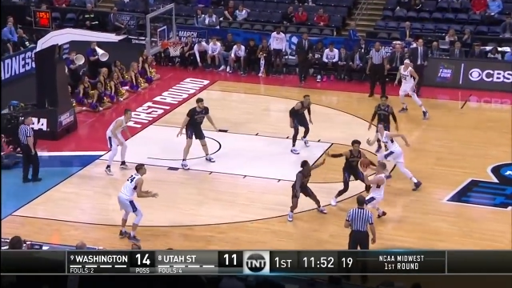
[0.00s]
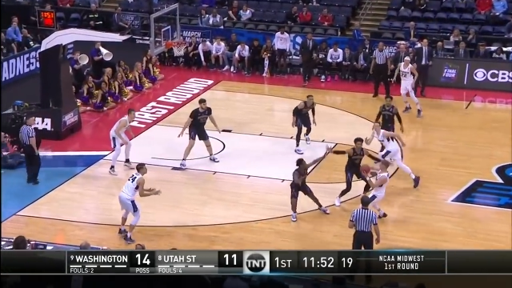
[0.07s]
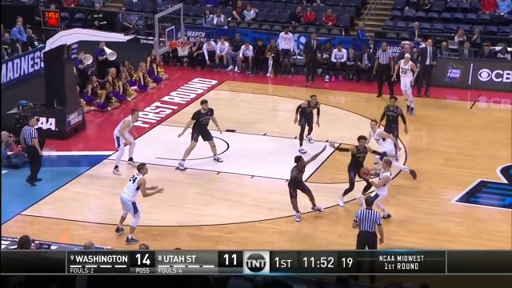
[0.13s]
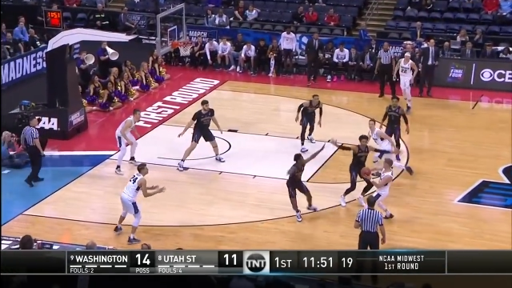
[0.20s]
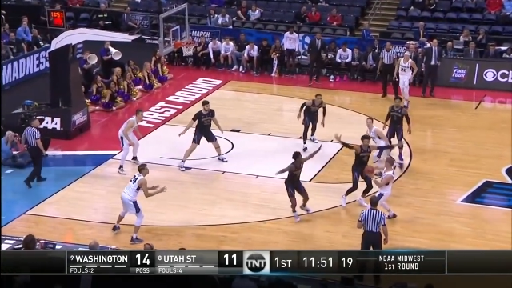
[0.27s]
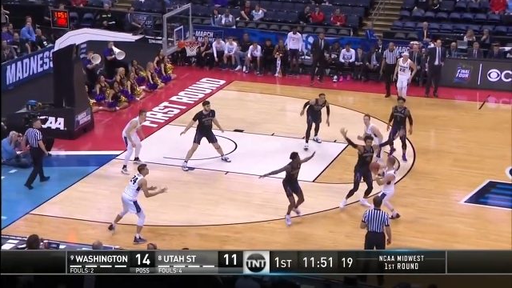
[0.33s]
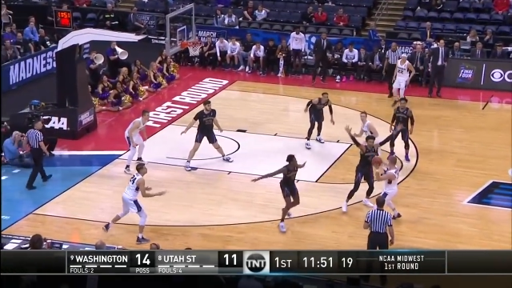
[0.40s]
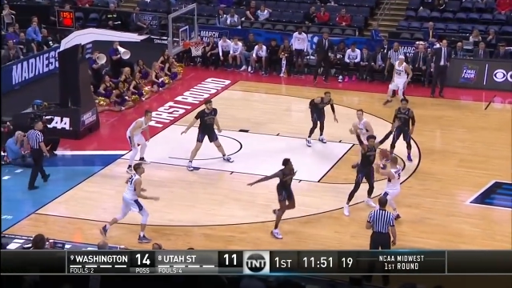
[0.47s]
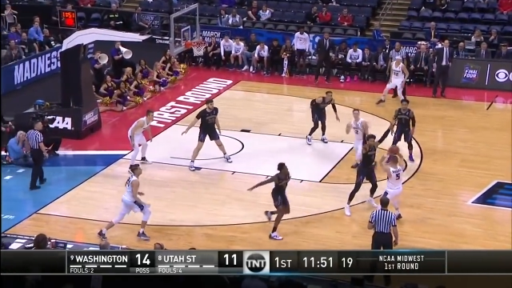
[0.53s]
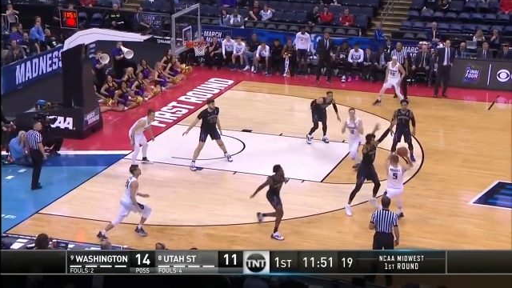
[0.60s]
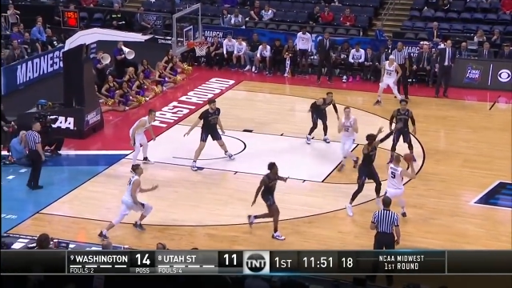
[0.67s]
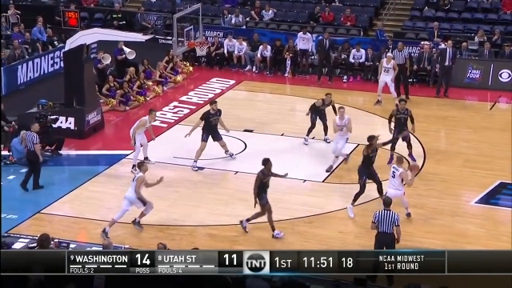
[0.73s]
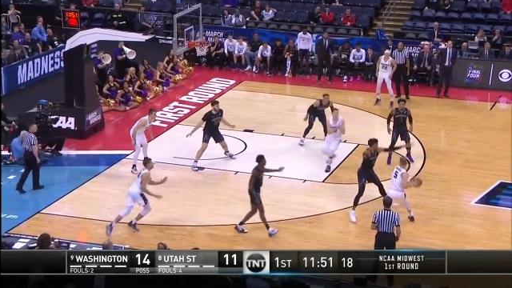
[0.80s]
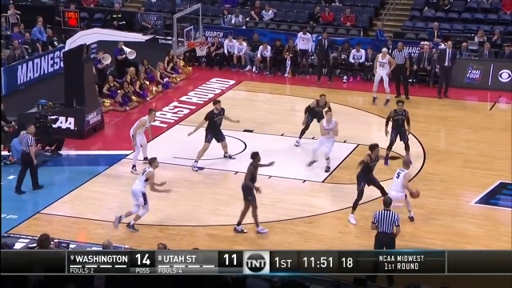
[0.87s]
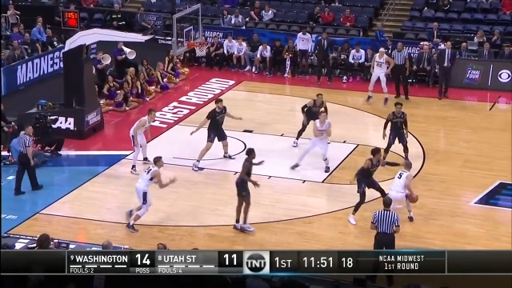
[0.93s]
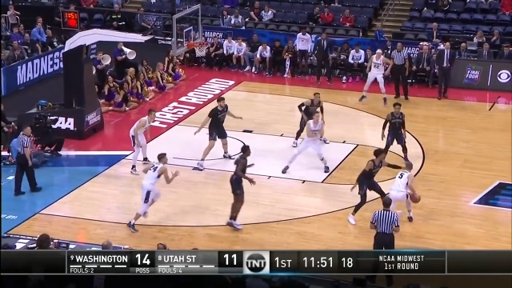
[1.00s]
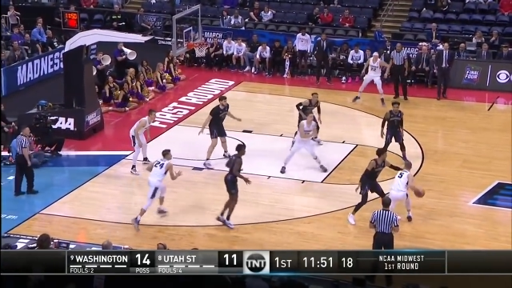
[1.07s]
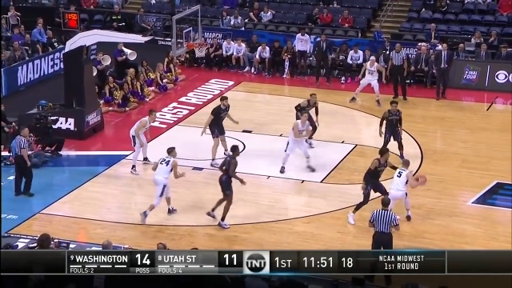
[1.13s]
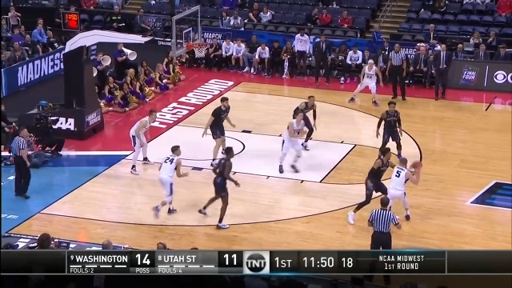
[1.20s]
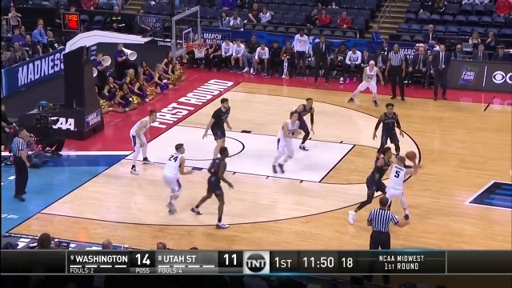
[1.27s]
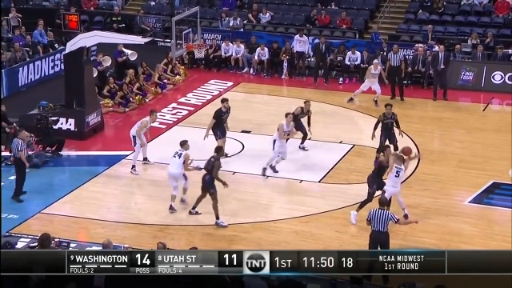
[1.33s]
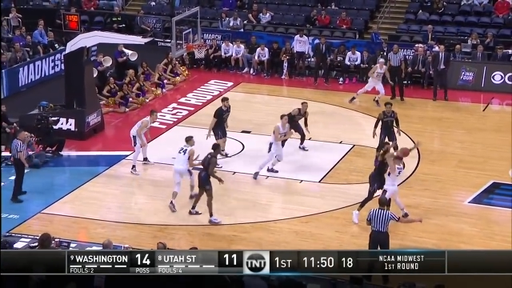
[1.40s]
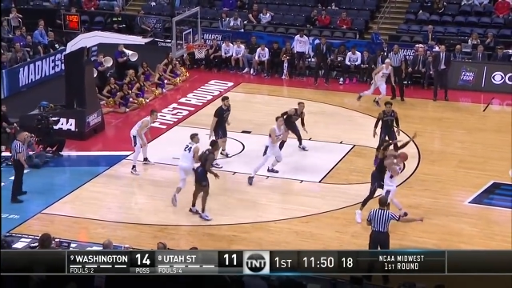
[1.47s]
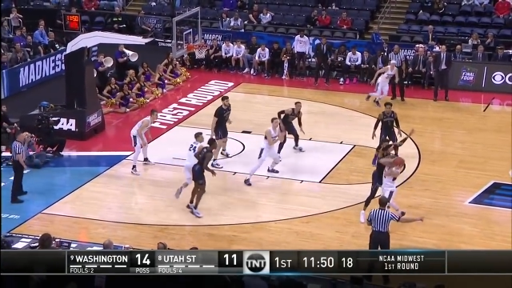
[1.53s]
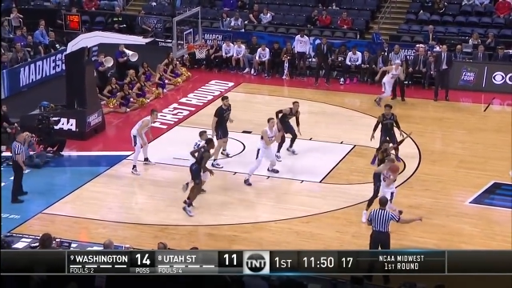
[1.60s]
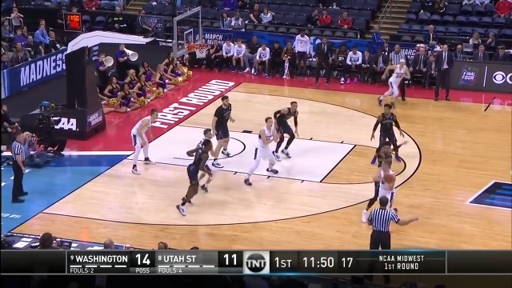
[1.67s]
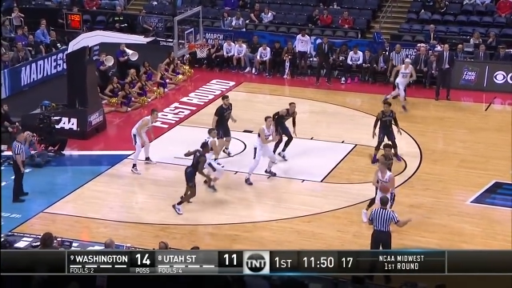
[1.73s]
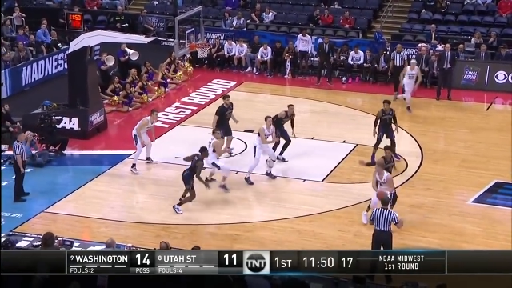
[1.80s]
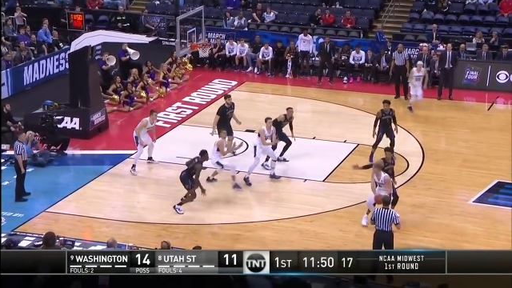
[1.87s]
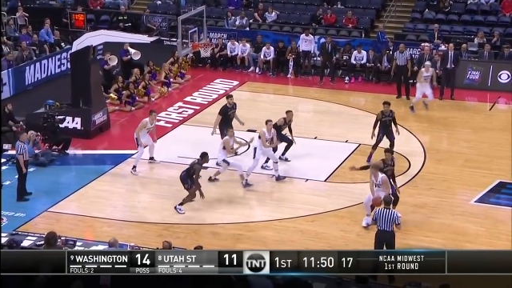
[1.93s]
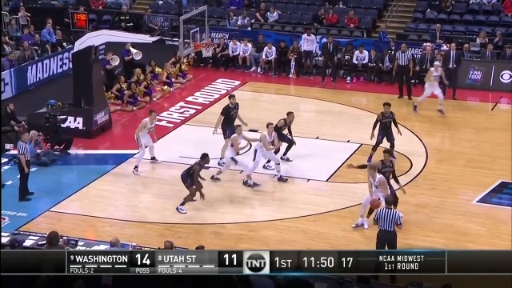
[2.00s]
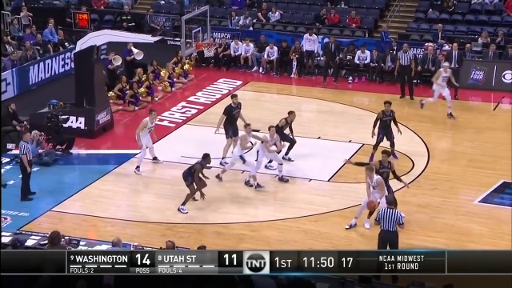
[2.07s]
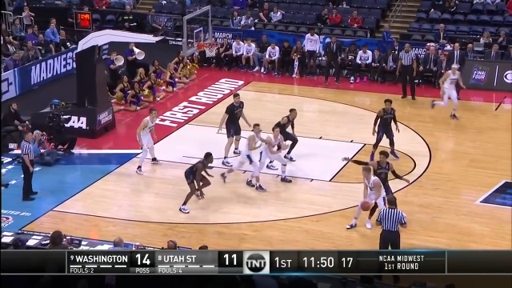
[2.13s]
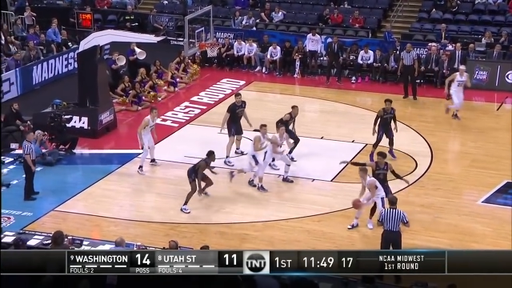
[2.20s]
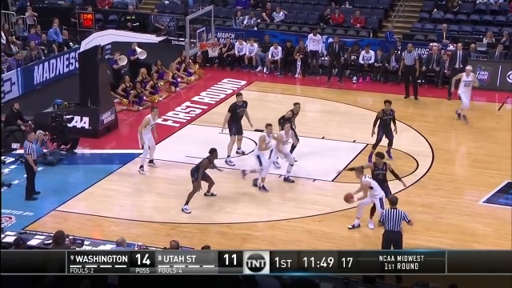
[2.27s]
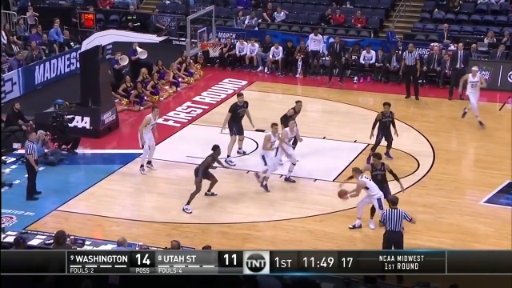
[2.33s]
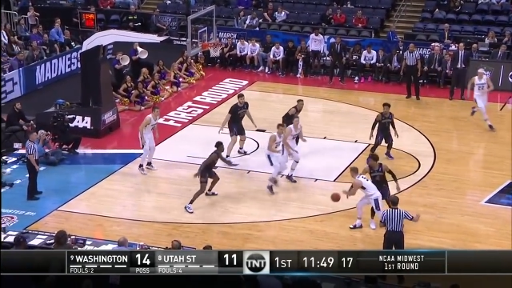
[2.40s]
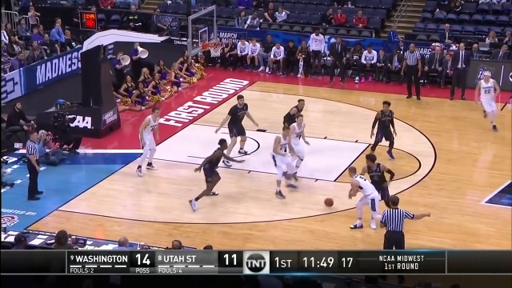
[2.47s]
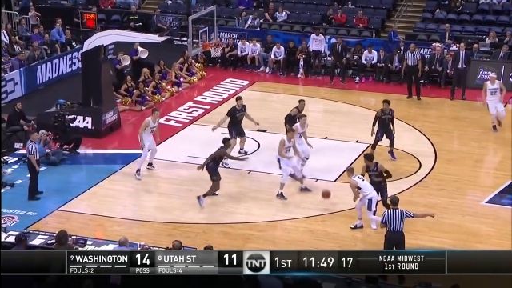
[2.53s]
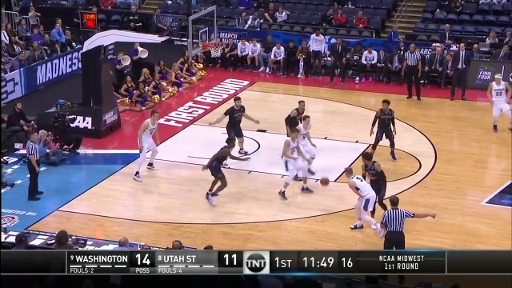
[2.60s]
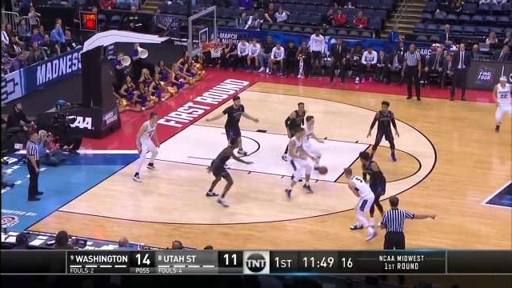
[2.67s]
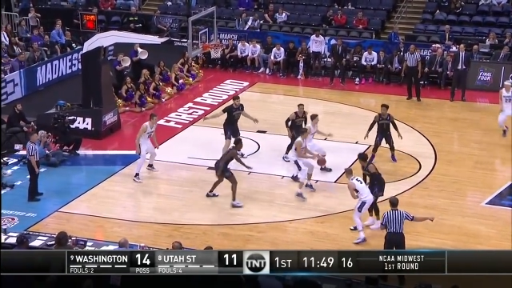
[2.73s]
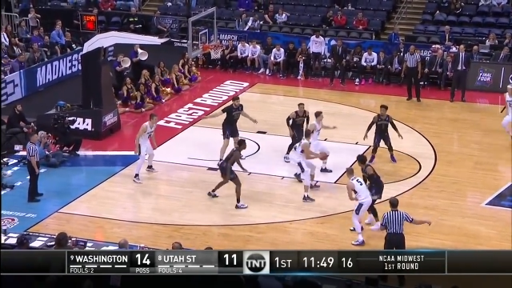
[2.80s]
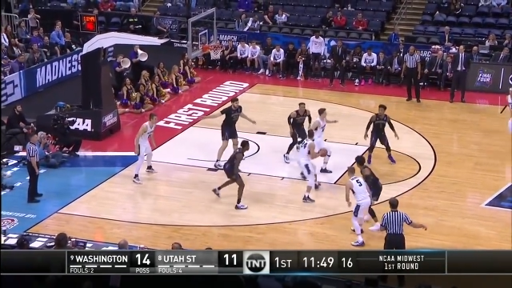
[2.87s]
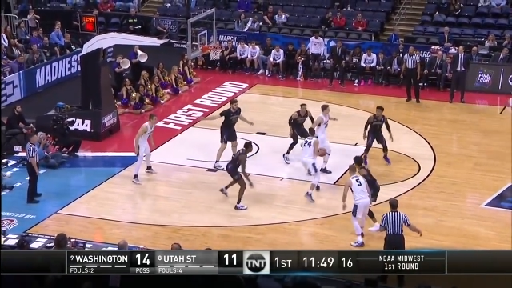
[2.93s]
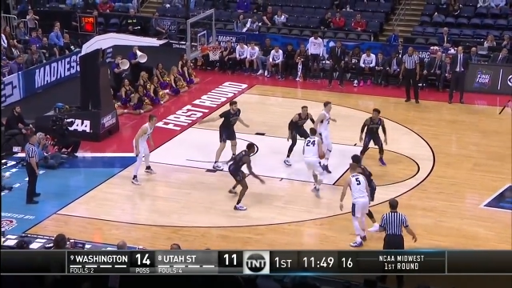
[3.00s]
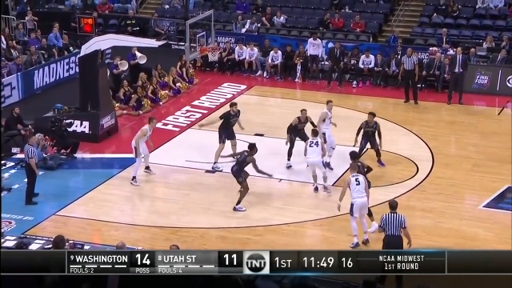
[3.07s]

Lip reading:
Nobody's mouth can be seen.